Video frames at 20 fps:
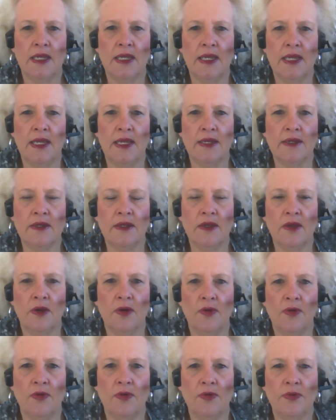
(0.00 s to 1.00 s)
and
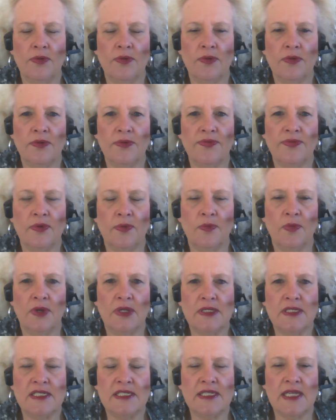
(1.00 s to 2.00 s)
go from
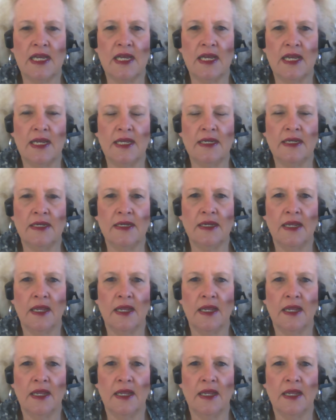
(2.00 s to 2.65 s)
one side,